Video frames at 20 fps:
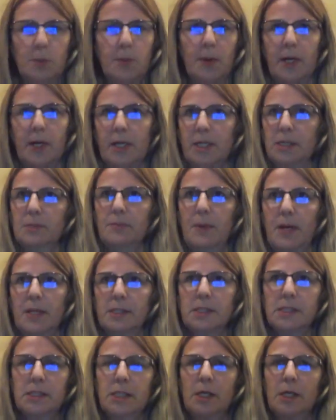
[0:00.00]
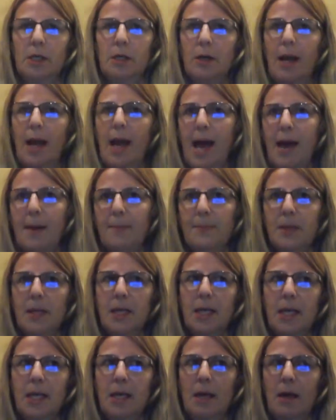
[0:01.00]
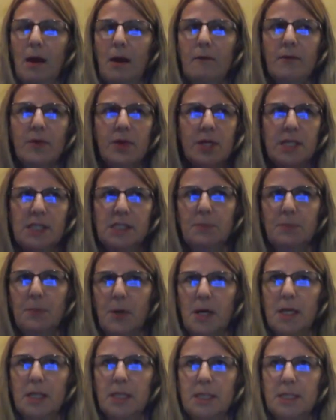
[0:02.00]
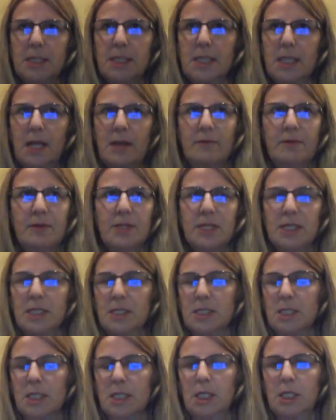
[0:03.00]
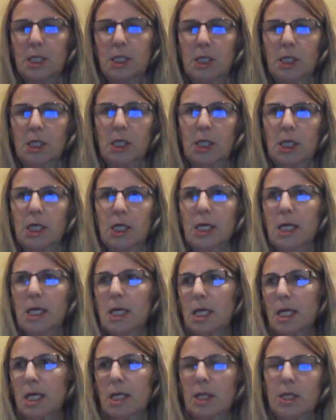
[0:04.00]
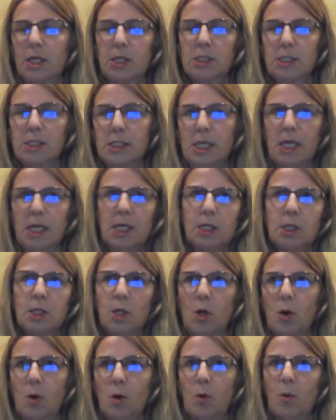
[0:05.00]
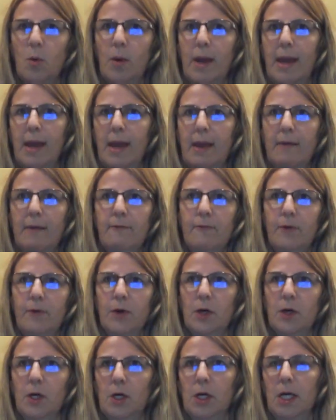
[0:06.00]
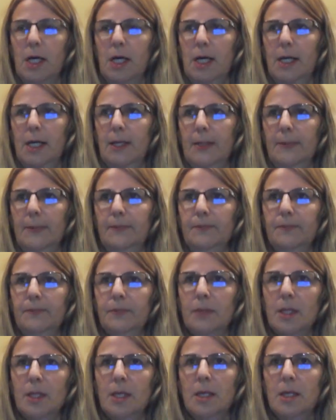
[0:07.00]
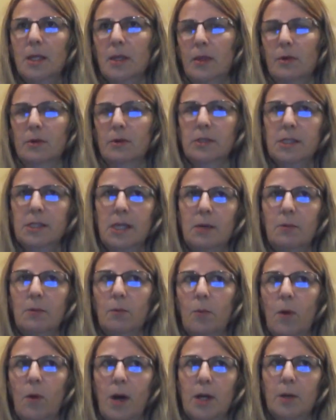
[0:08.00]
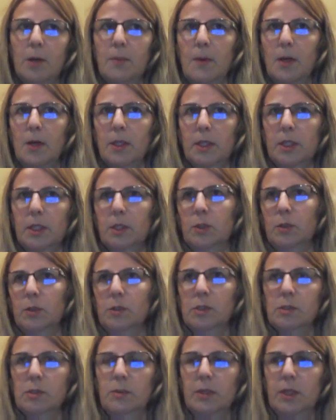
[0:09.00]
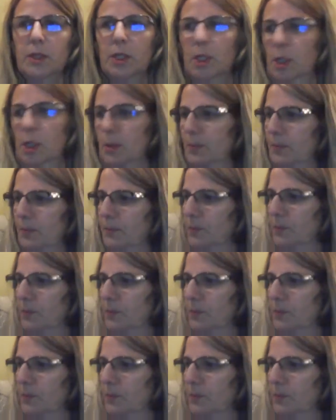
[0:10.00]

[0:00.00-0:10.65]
no parking spots. They're happy, everything's bonded, everything's secure. There's like no way for those water molecules with their